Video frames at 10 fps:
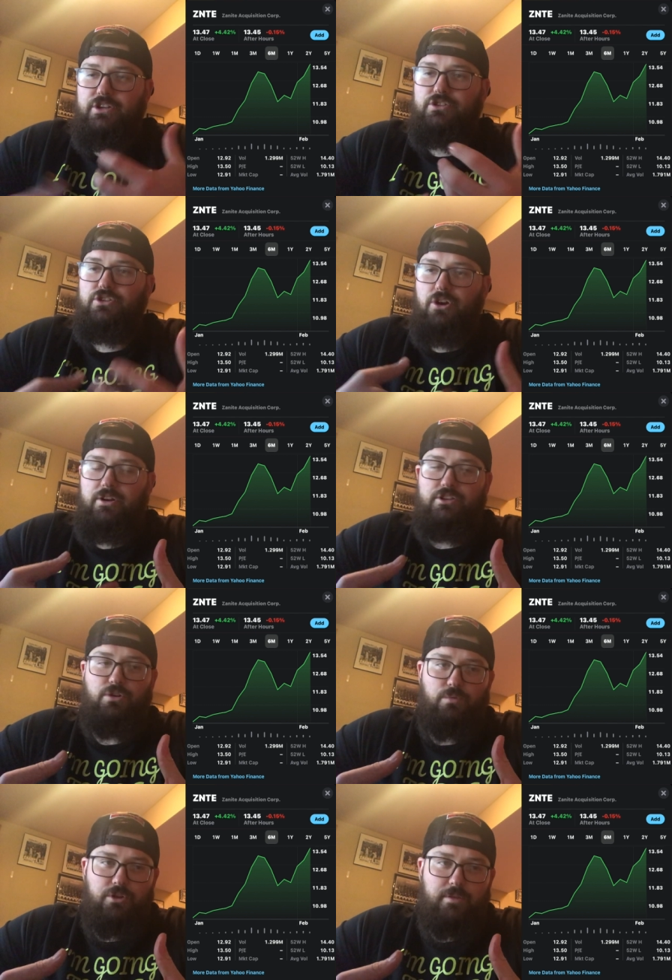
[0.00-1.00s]
started to
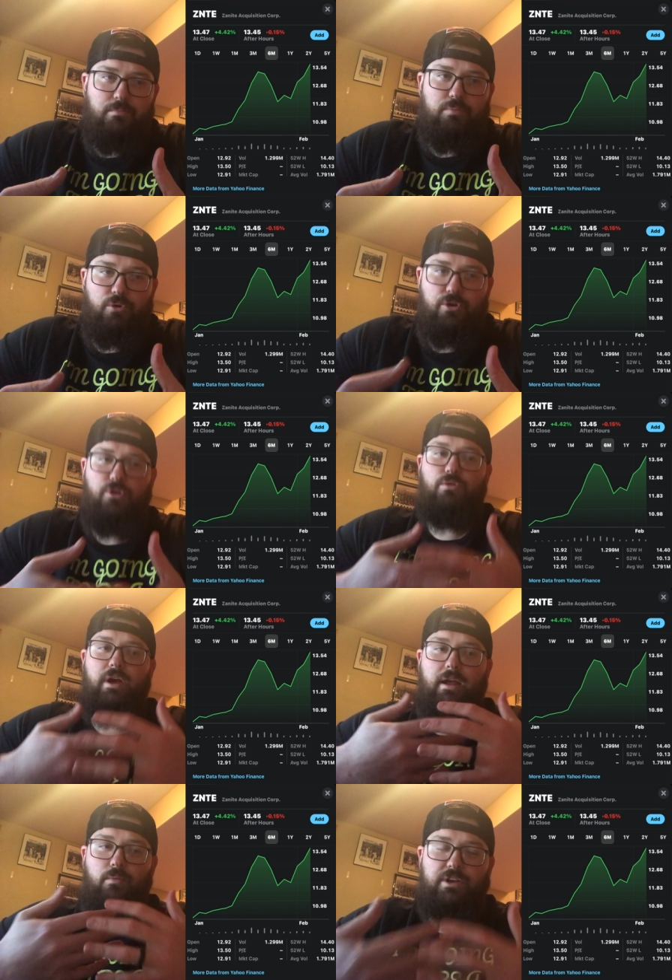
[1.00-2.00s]
really brew
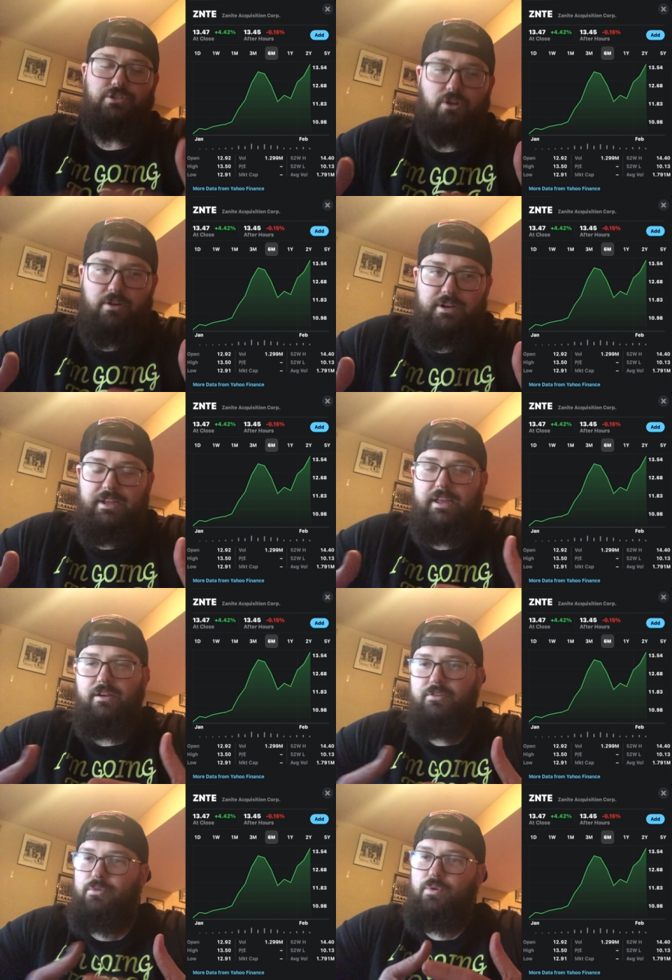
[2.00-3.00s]
and we started to
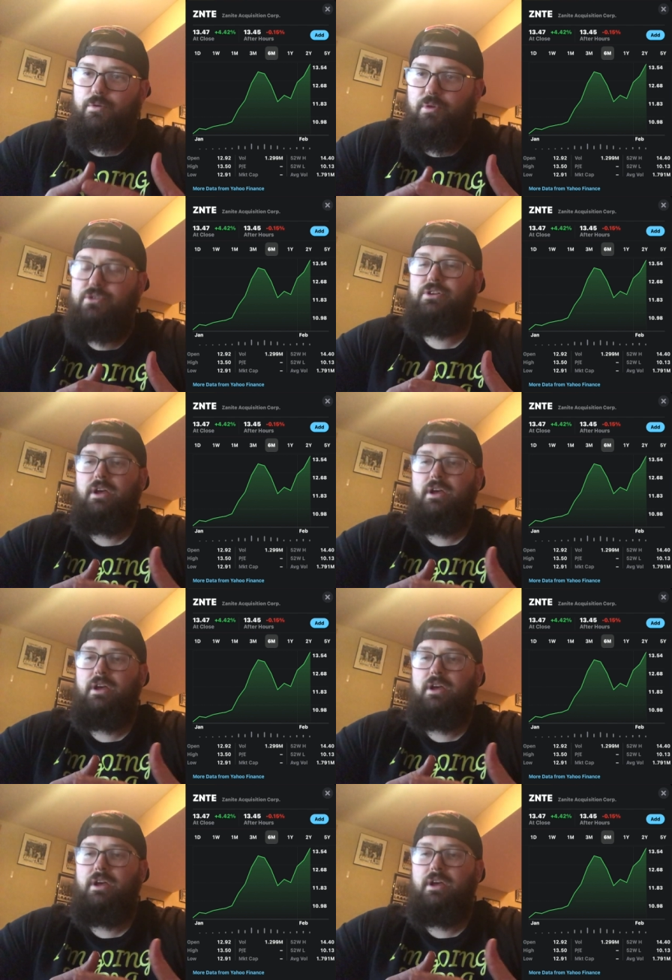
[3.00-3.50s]
hear the rumors